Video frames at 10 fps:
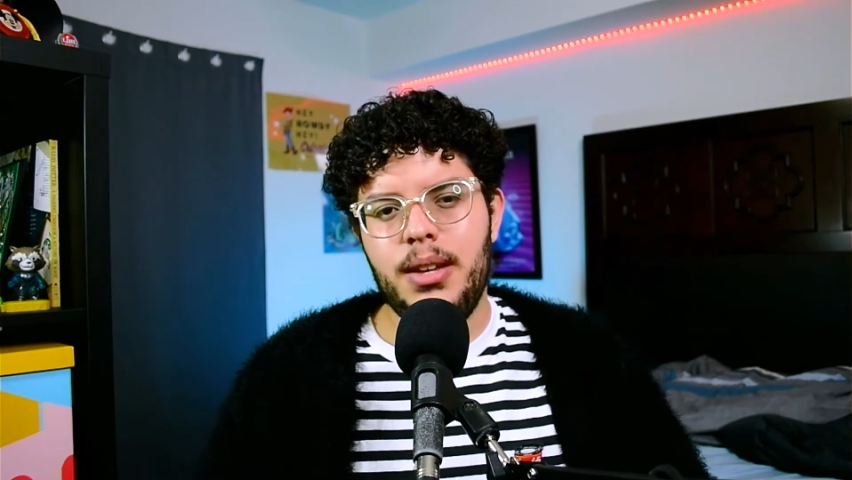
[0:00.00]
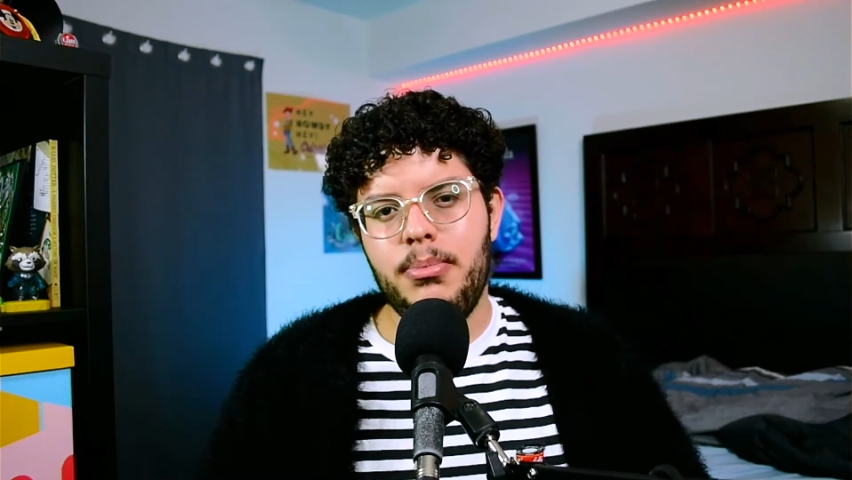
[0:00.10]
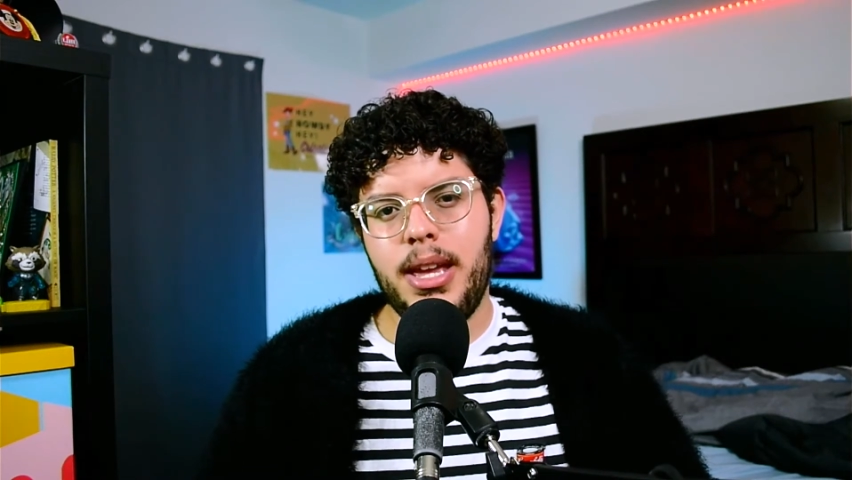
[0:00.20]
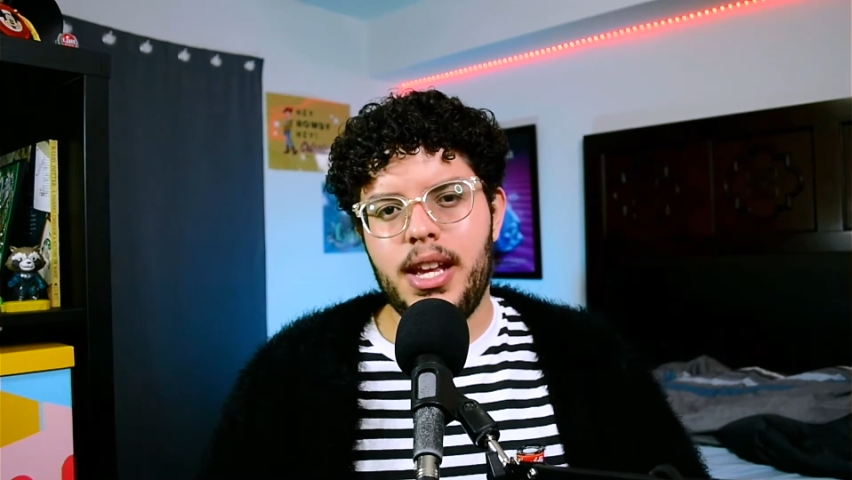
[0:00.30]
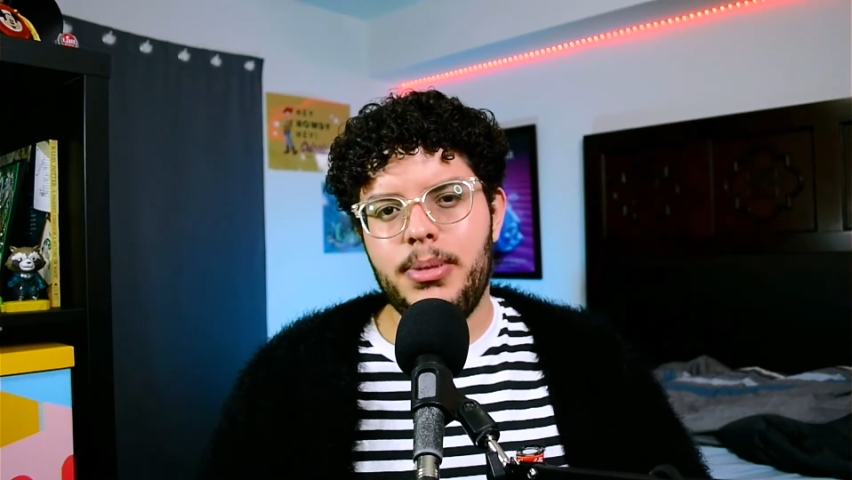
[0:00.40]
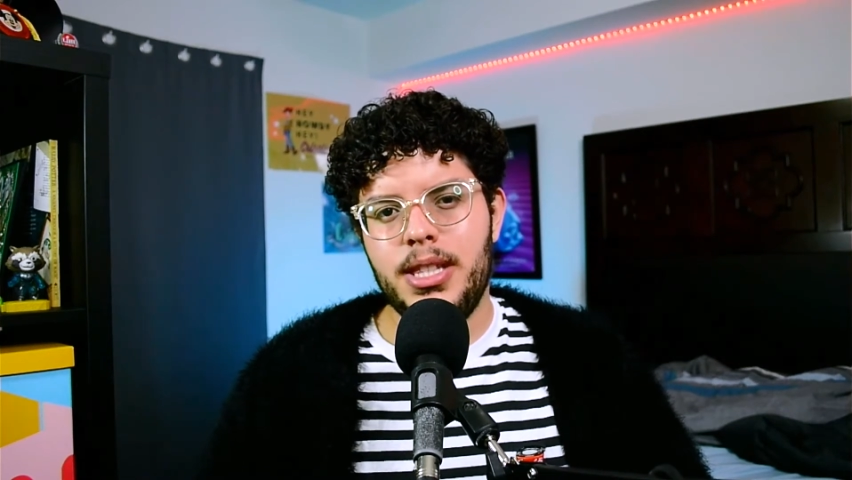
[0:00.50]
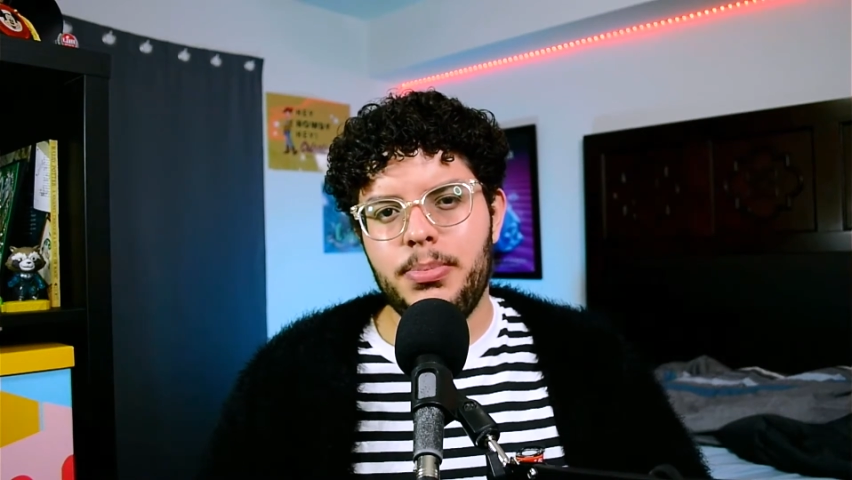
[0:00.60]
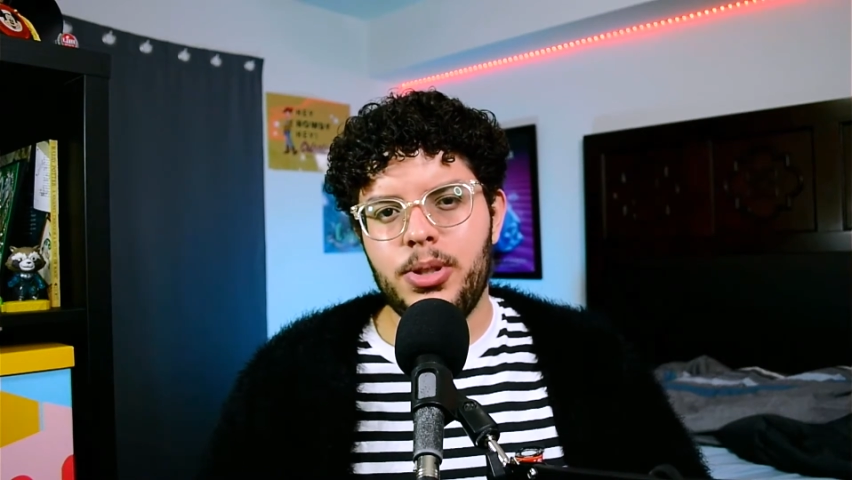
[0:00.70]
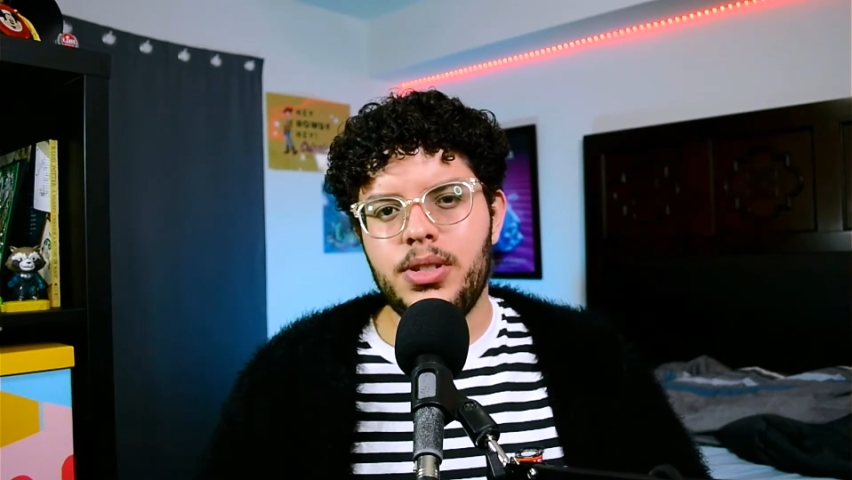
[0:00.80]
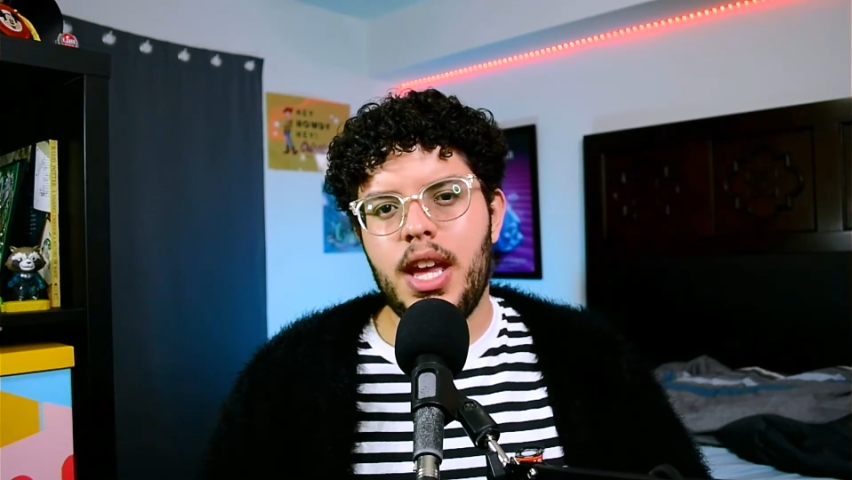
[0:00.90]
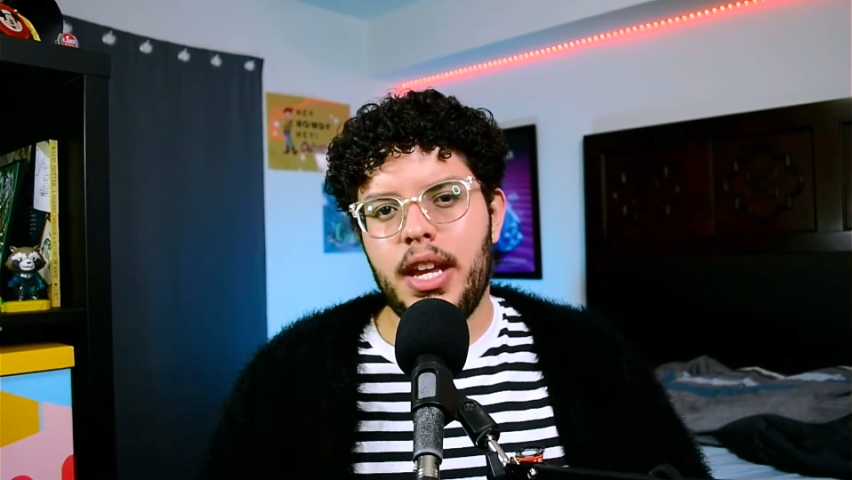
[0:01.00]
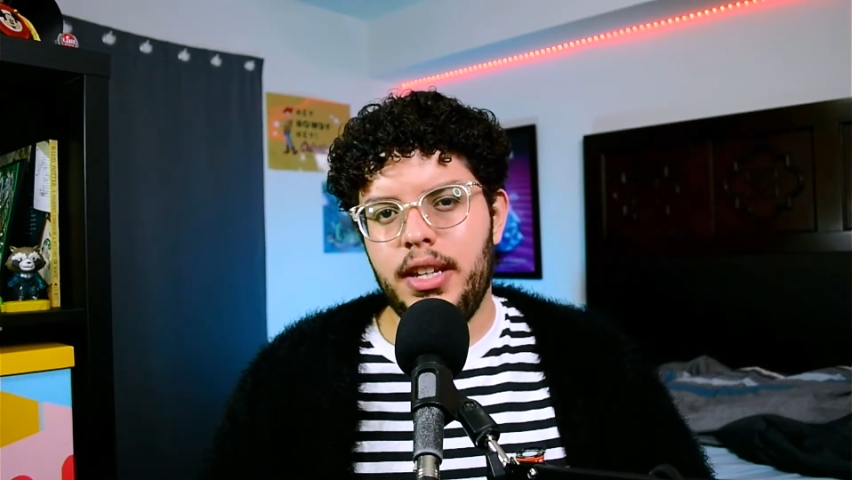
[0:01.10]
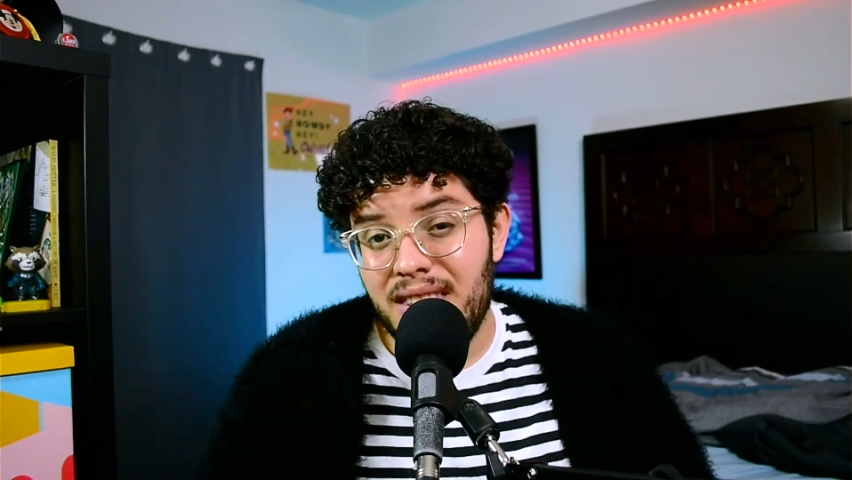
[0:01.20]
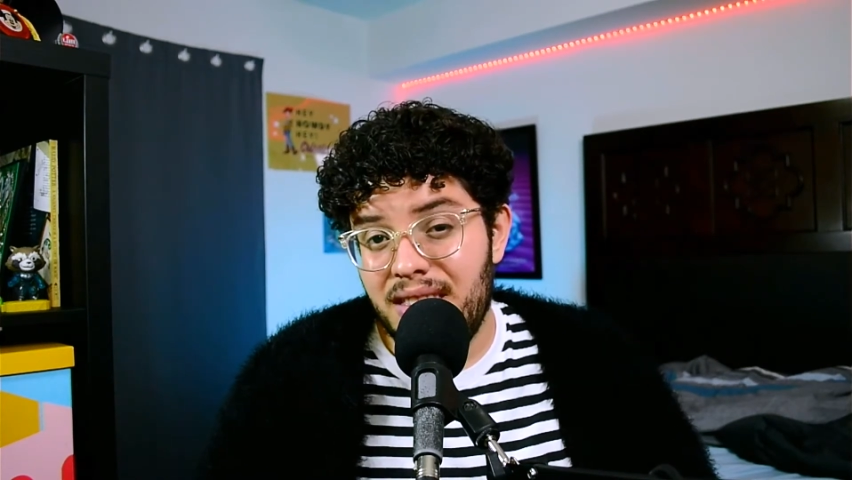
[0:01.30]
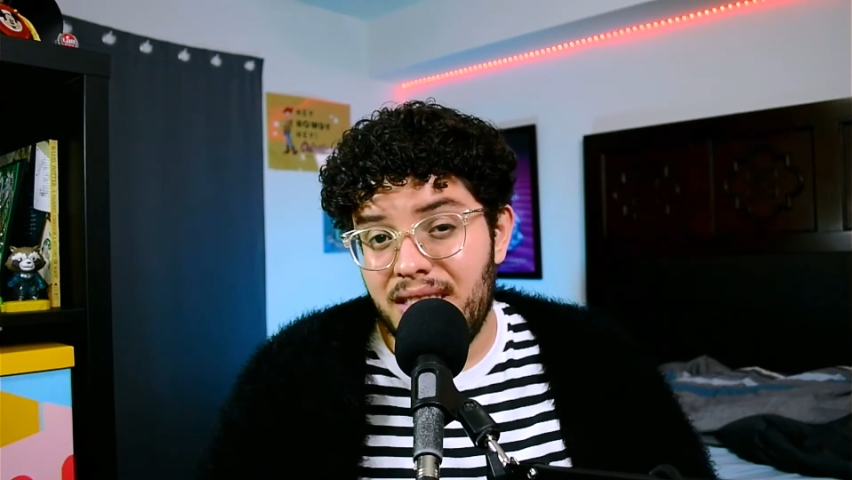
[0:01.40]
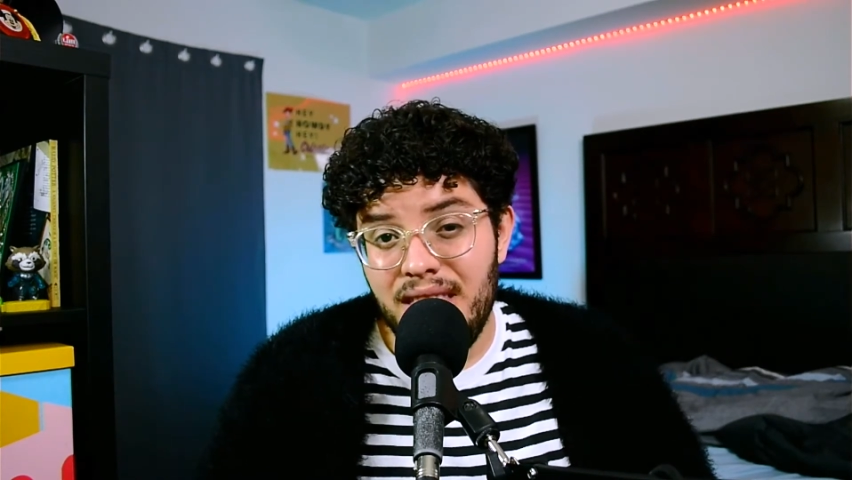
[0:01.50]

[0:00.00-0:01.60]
megabits per second.